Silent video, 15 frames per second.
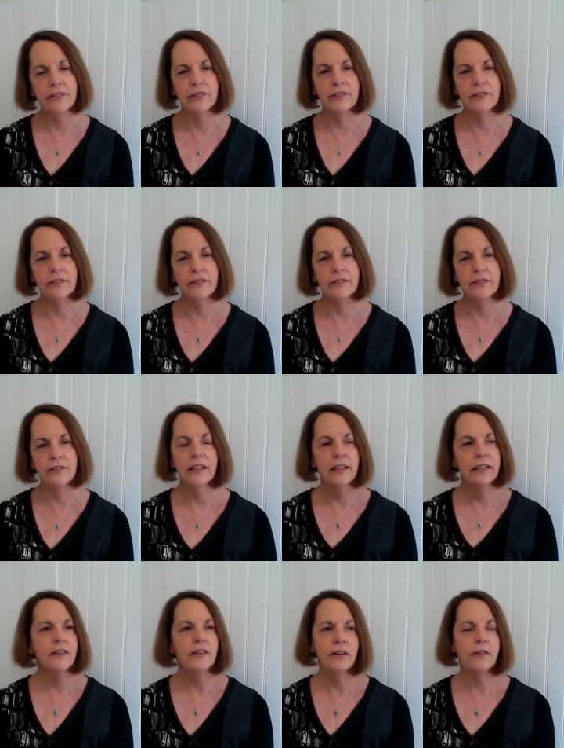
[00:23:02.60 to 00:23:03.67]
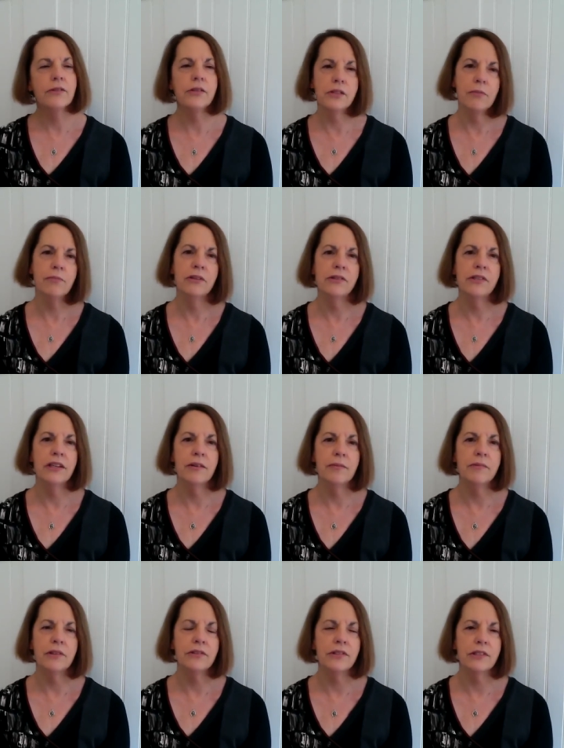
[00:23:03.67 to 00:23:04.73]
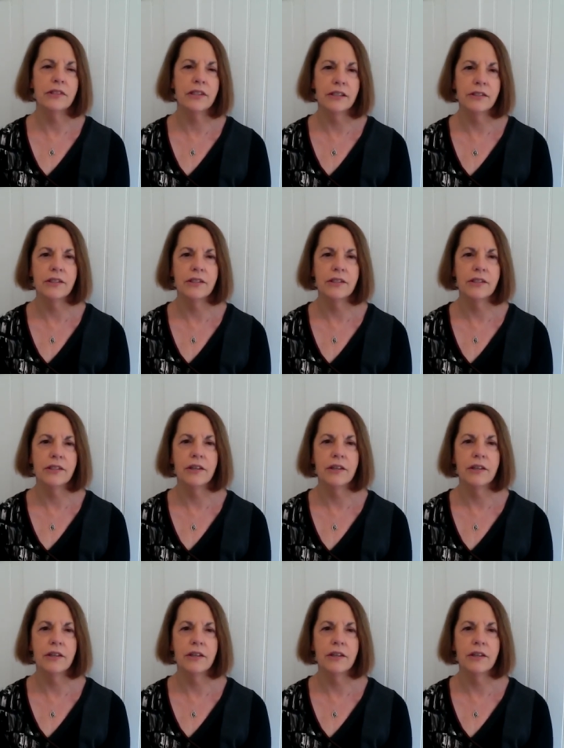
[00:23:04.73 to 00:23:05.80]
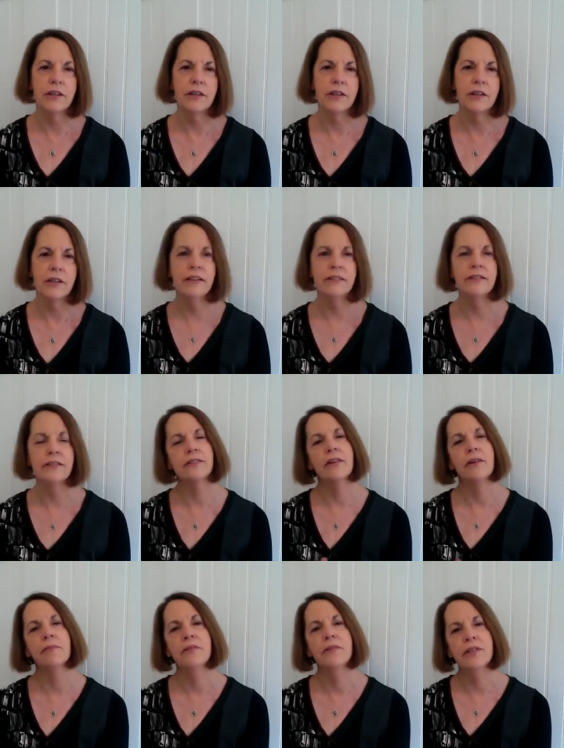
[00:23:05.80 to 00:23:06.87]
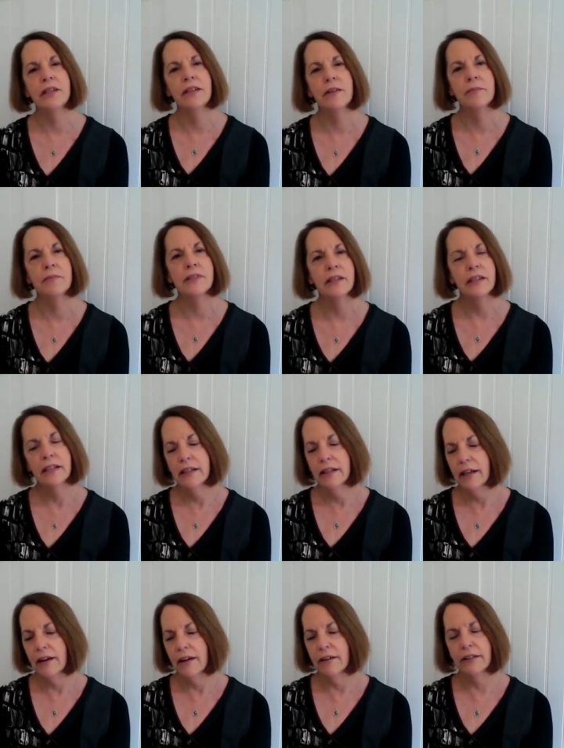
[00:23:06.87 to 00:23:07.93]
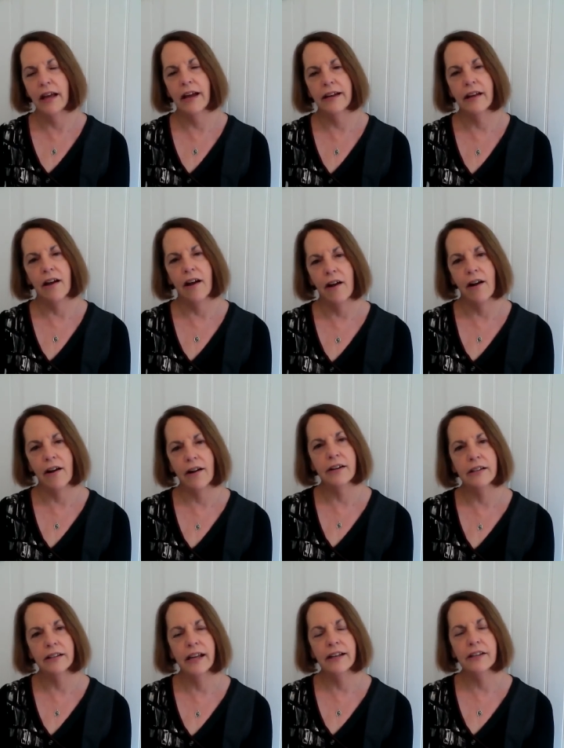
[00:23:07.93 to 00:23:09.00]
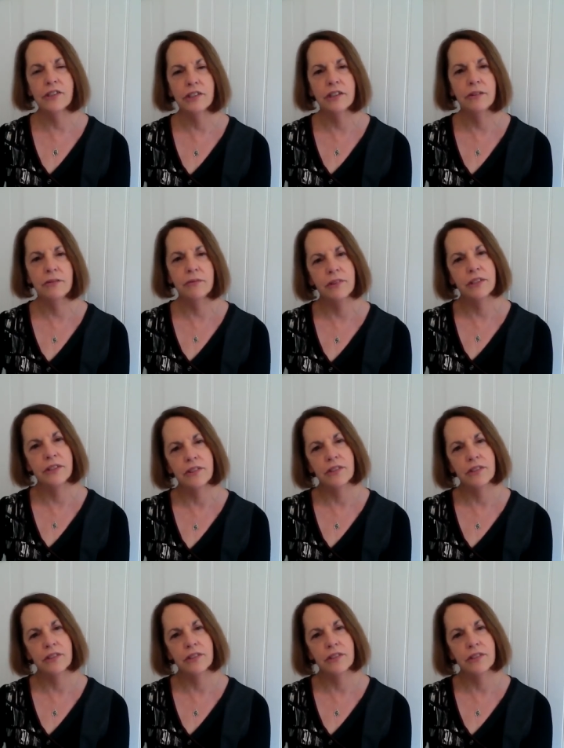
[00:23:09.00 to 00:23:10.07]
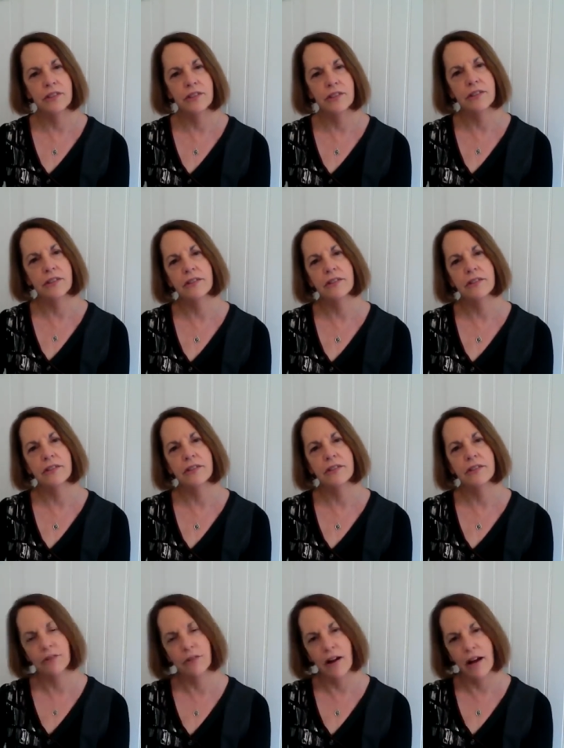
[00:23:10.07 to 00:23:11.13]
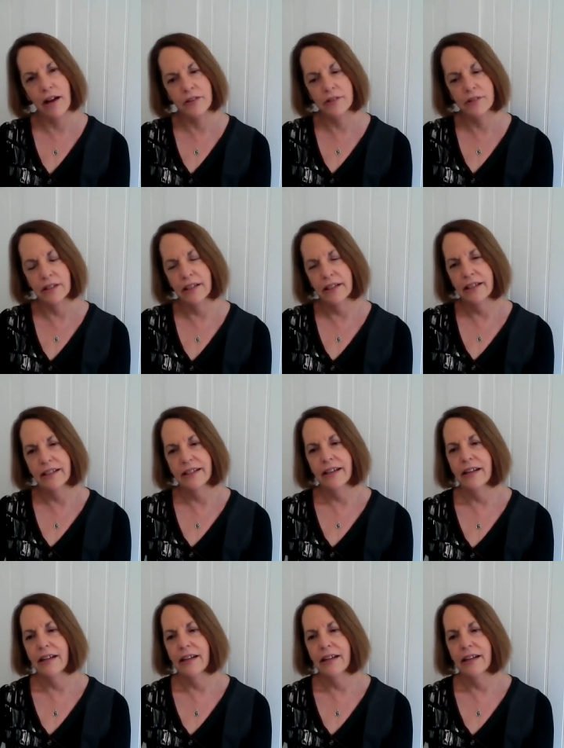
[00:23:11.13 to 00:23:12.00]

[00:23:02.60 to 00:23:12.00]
arts, you know, some museums are just contemporary arts. Some museums are like our collection, which is kind of across